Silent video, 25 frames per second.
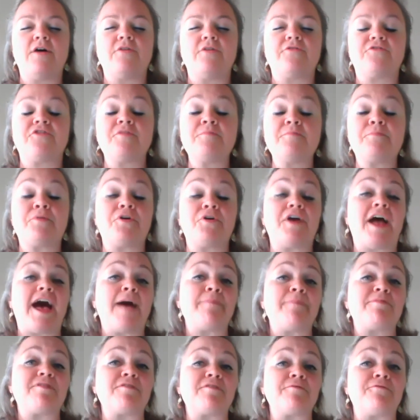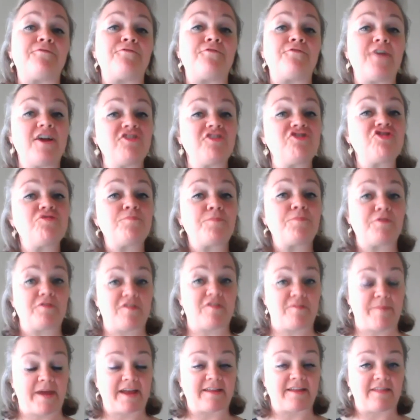from perhaps a fresh
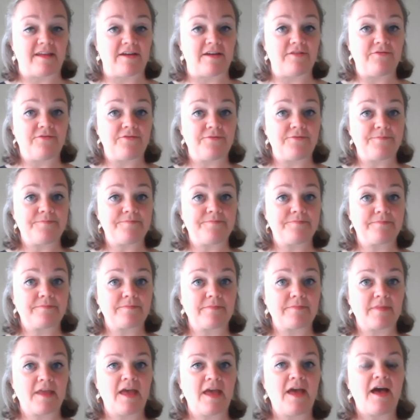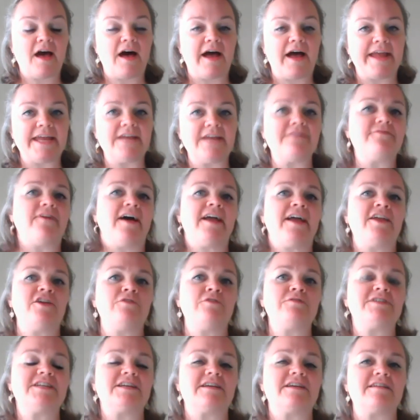perspective, I invite
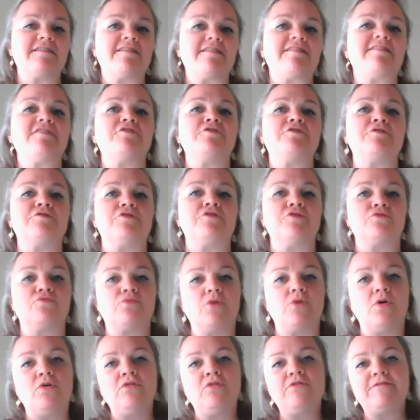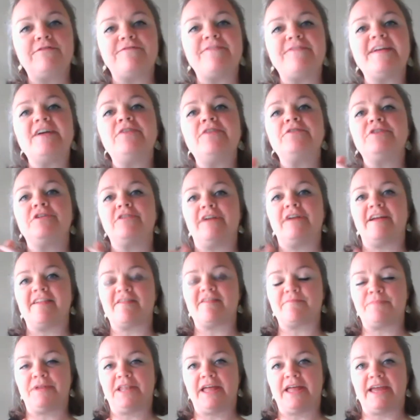you to consider the role failure has
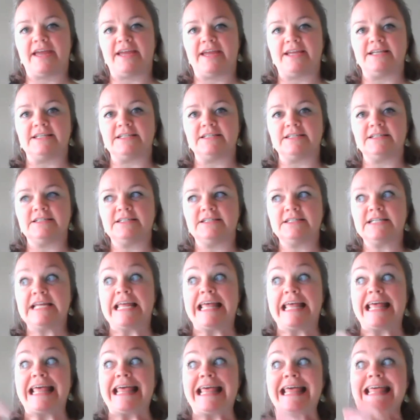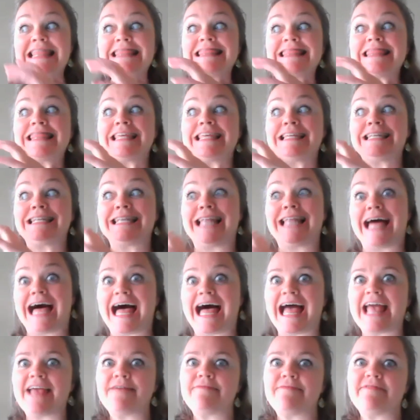played in the
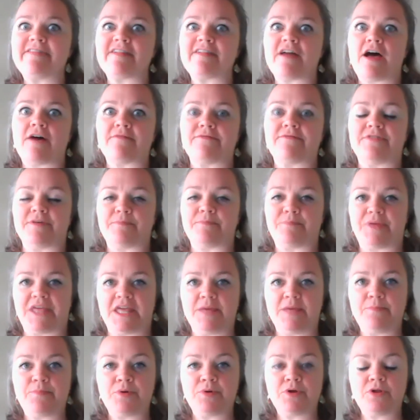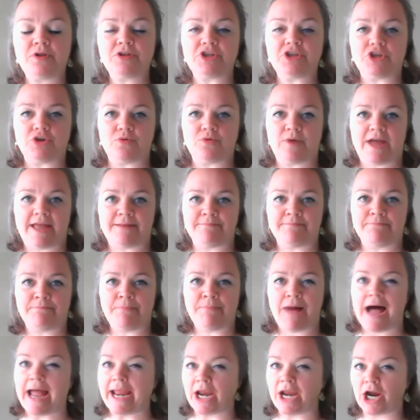lives of the people you
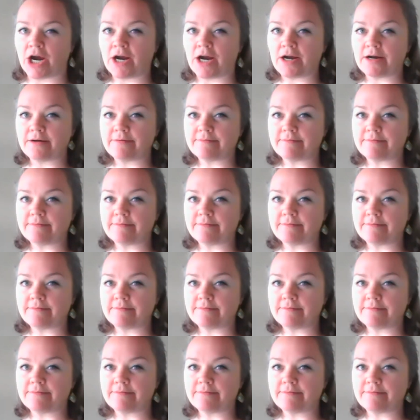admire.